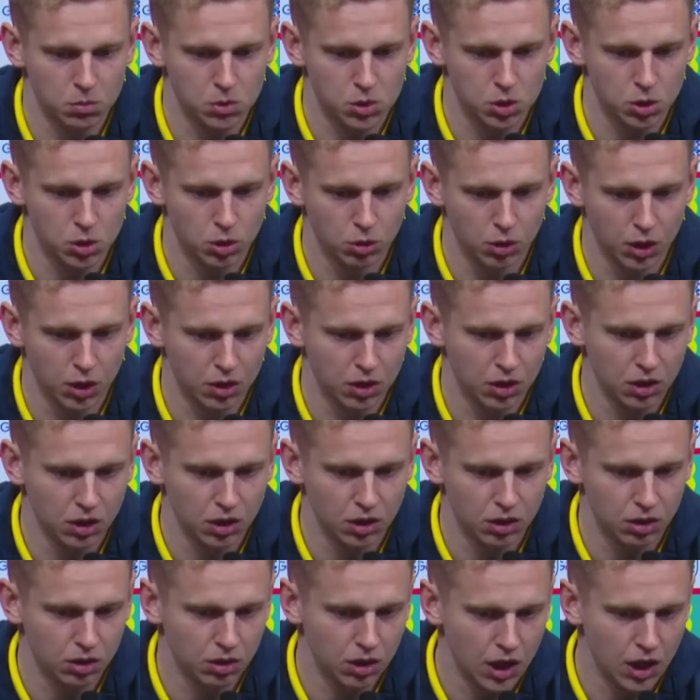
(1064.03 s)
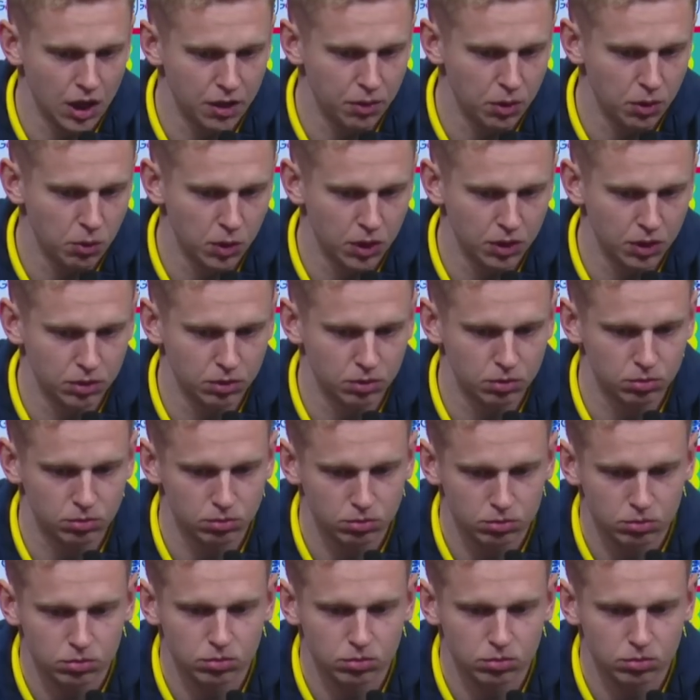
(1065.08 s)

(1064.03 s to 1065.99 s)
So I think everyone